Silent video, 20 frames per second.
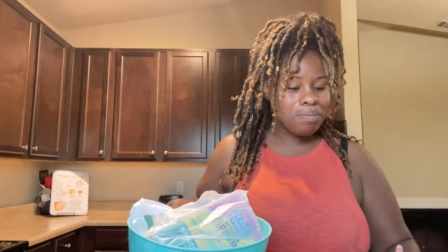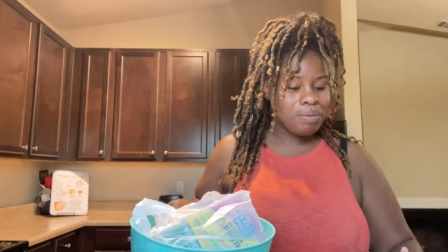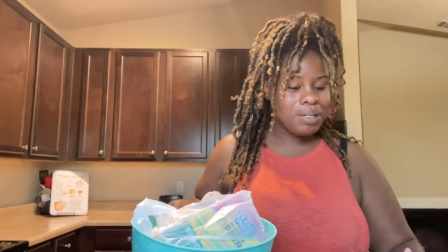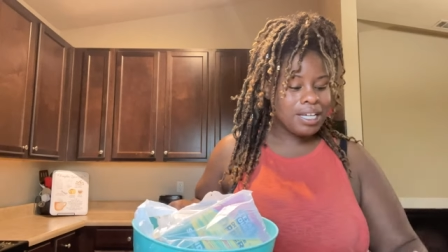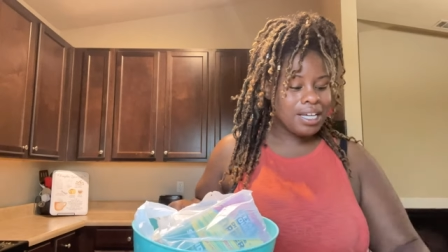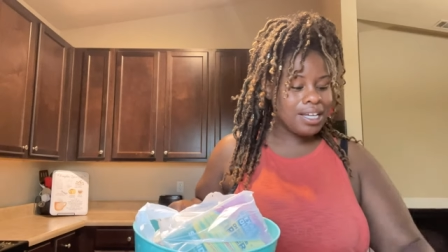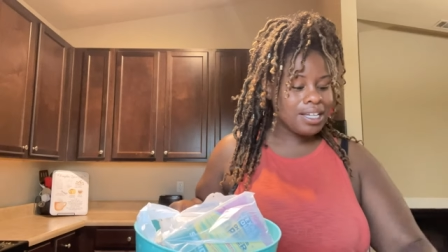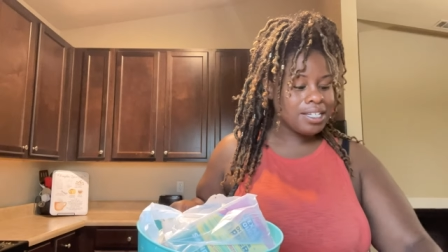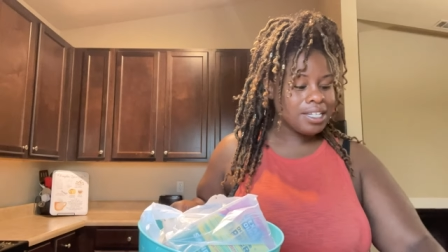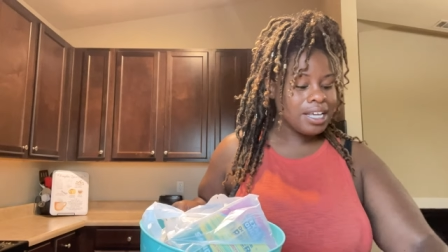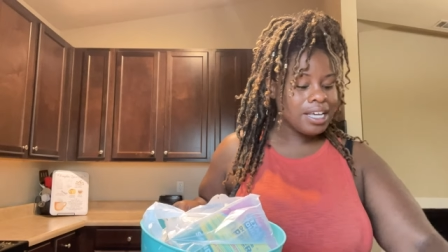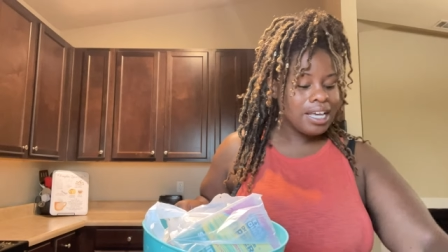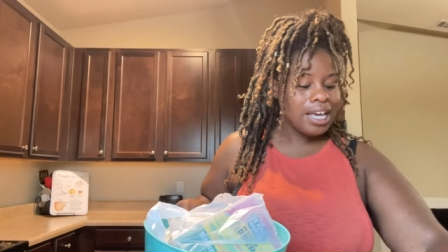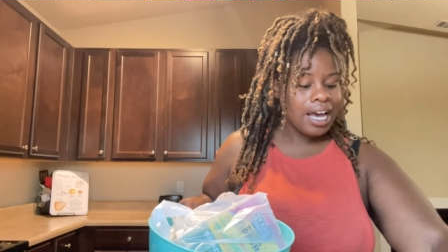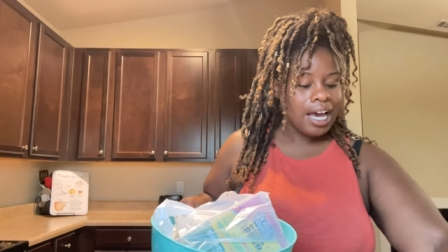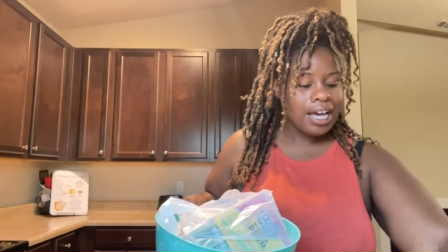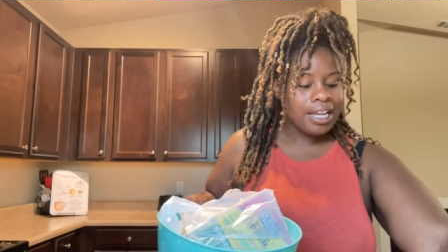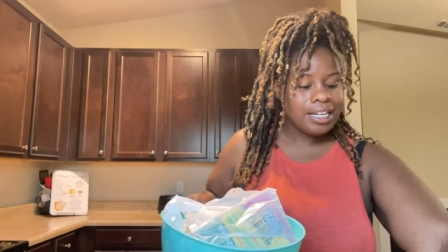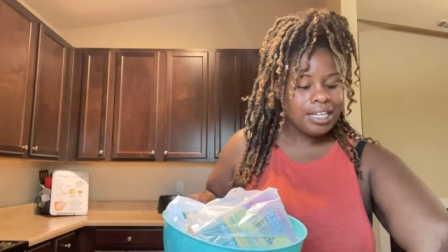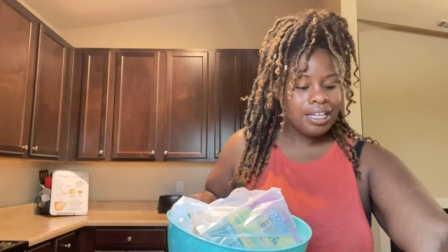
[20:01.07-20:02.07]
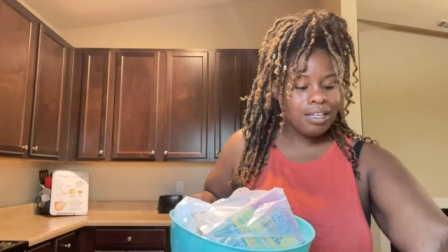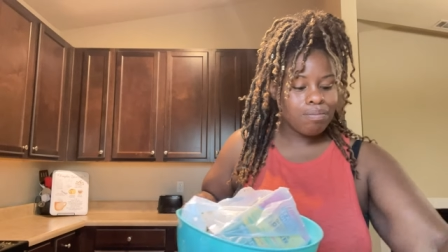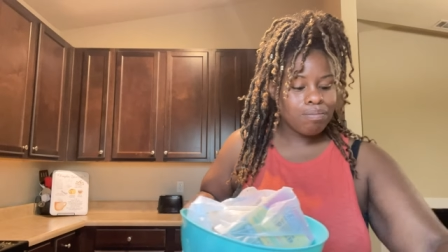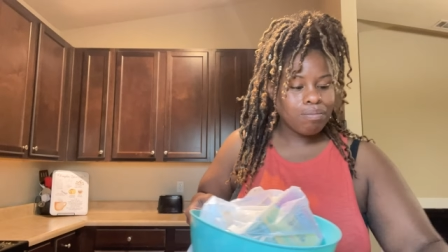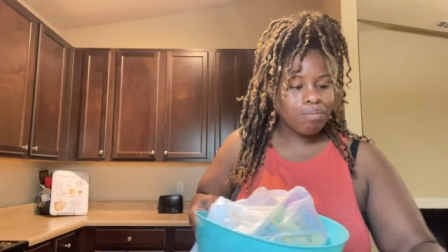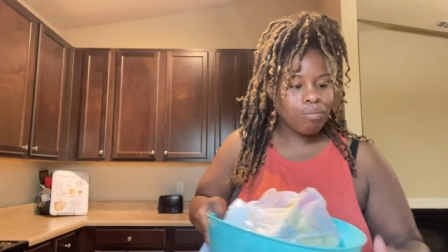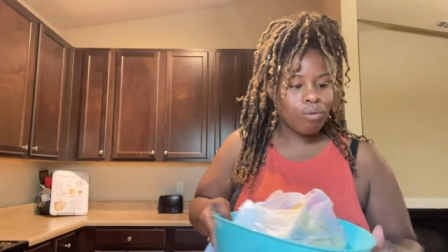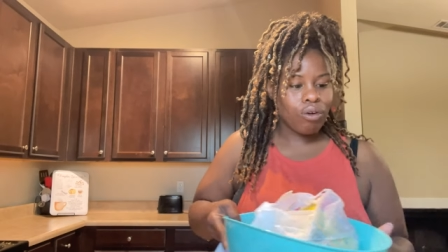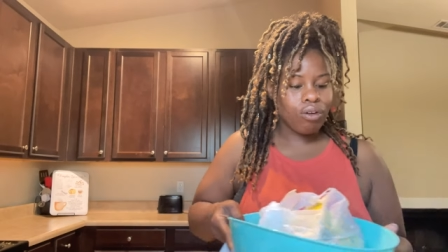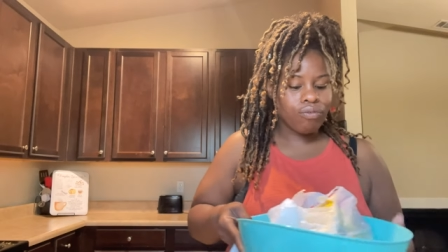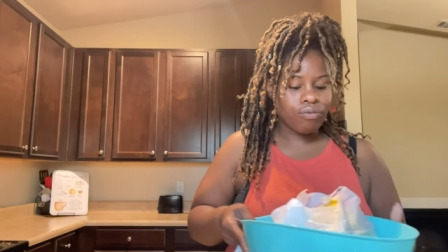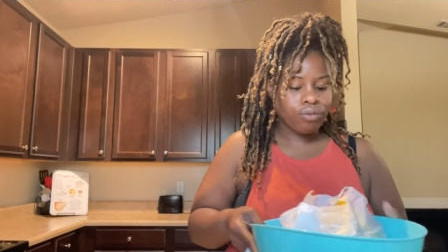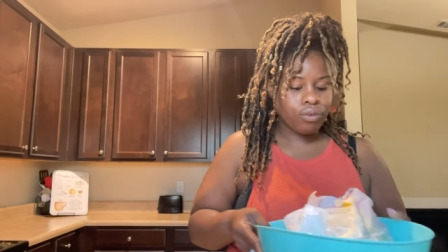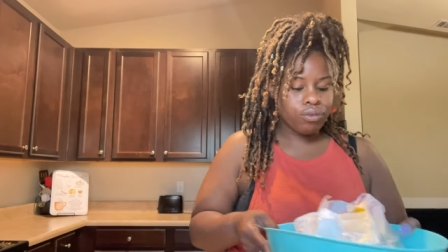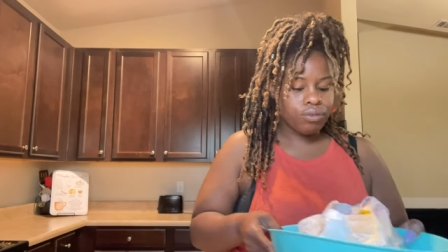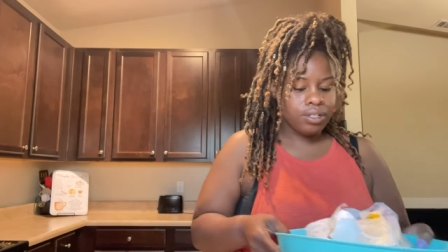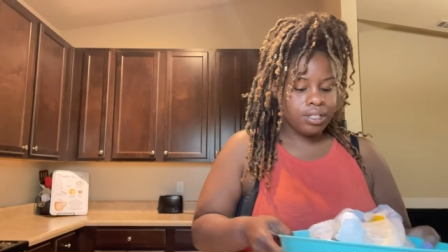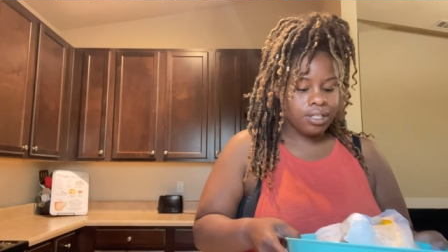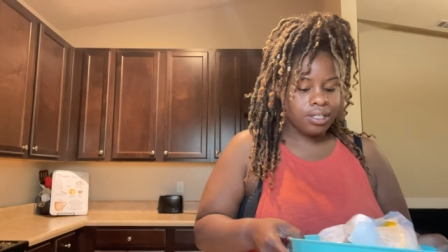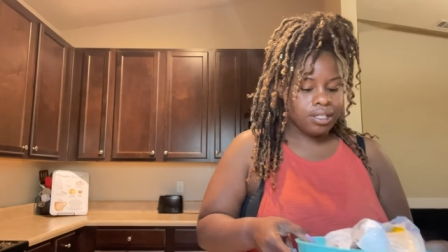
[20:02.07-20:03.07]
because I need more
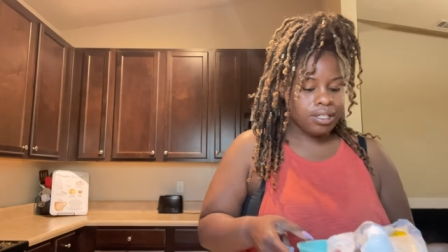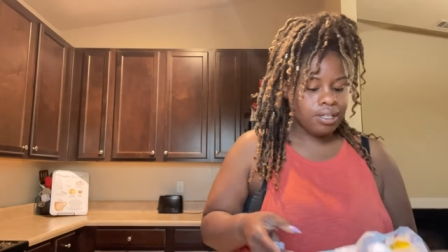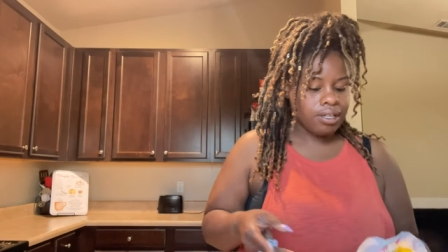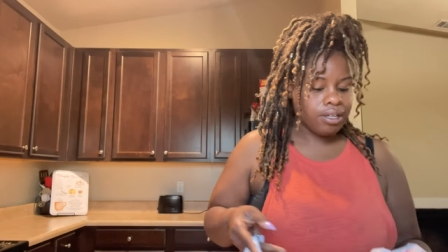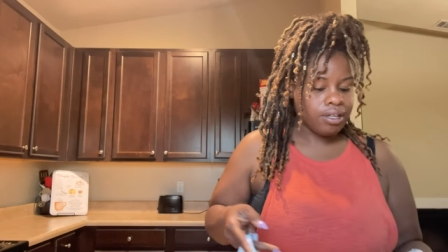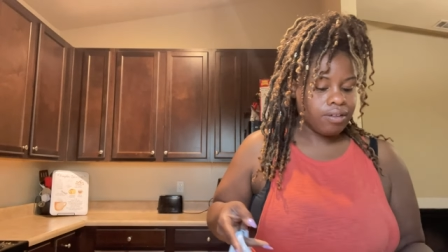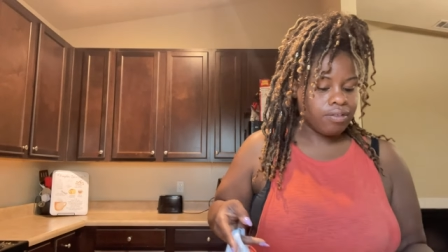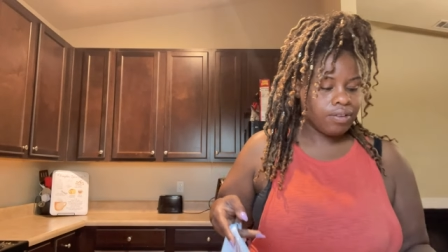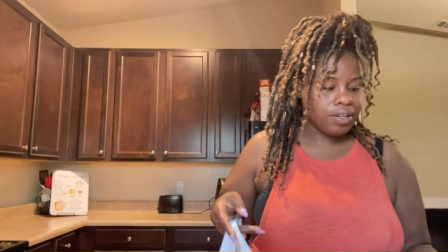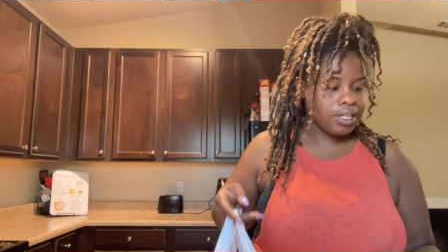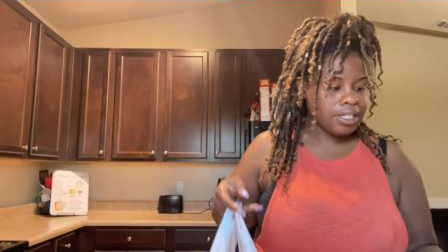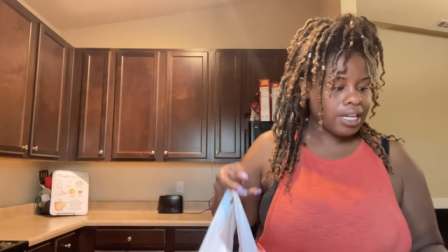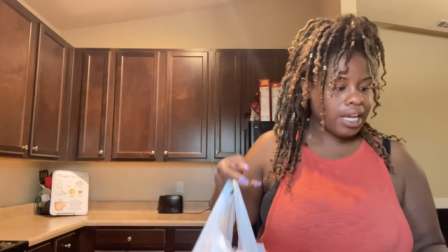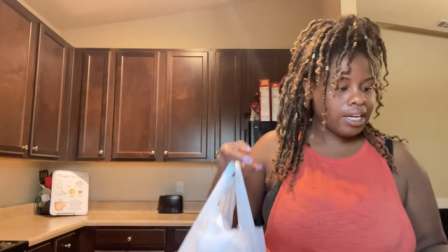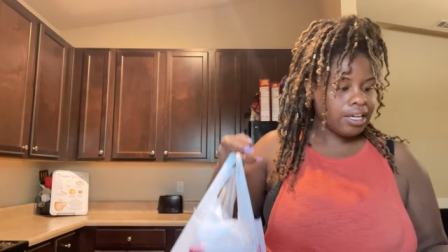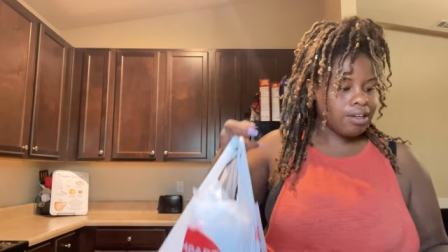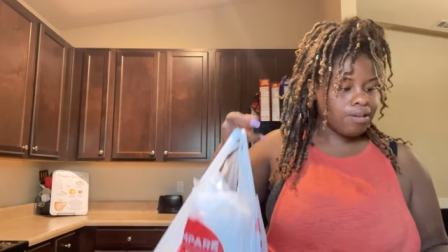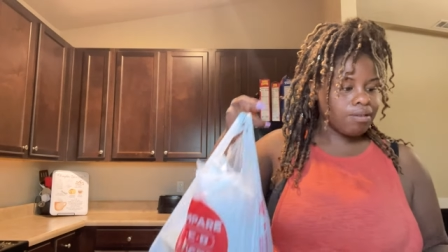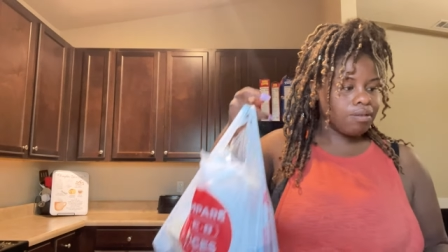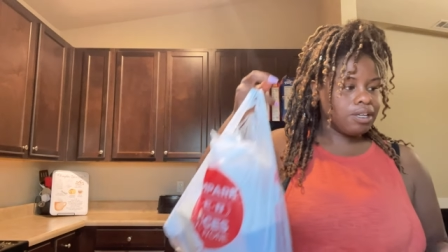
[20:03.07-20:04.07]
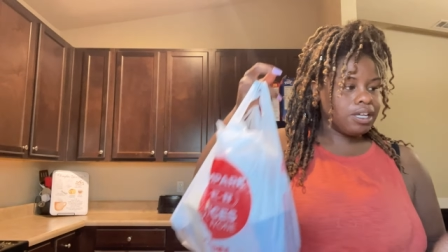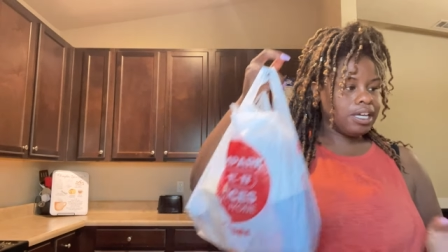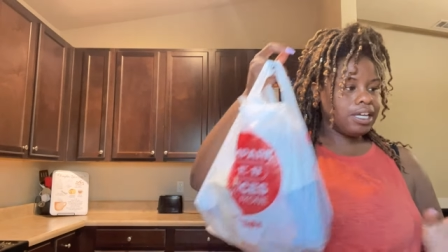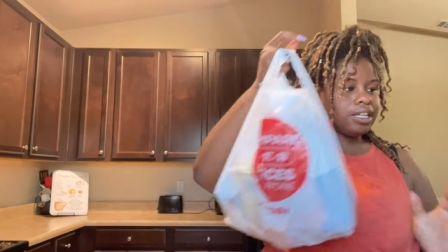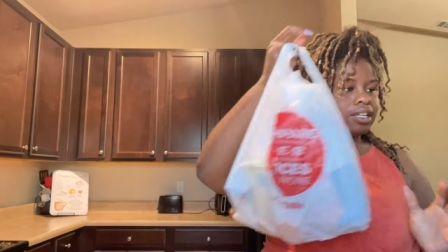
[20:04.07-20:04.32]
fruits and stuff. Because I didn't get